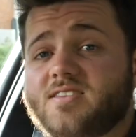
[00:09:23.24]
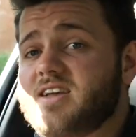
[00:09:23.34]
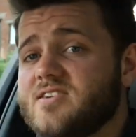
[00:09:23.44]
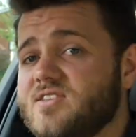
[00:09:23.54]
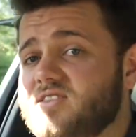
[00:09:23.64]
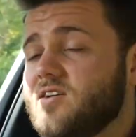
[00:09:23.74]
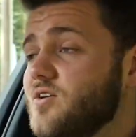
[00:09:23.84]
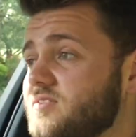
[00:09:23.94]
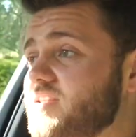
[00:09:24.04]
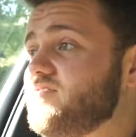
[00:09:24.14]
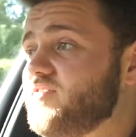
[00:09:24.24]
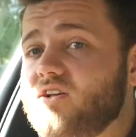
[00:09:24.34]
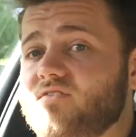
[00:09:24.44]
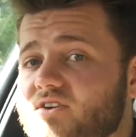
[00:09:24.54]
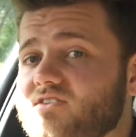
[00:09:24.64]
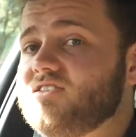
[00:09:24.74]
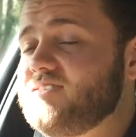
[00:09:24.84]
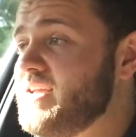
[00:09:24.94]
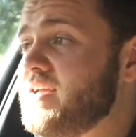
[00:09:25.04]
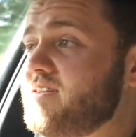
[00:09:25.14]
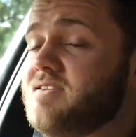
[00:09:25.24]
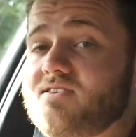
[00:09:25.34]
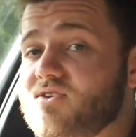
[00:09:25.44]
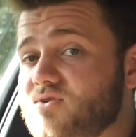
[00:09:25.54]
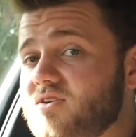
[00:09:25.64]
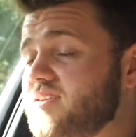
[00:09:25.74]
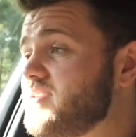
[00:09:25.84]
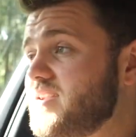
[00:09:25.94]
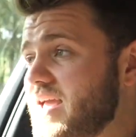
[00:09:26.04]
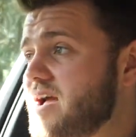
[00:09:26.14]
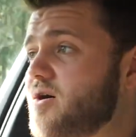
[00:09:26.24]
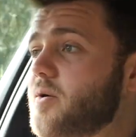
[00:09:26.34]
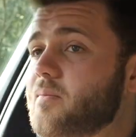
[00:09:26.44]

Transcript: is actually the only Volvo sedan you can now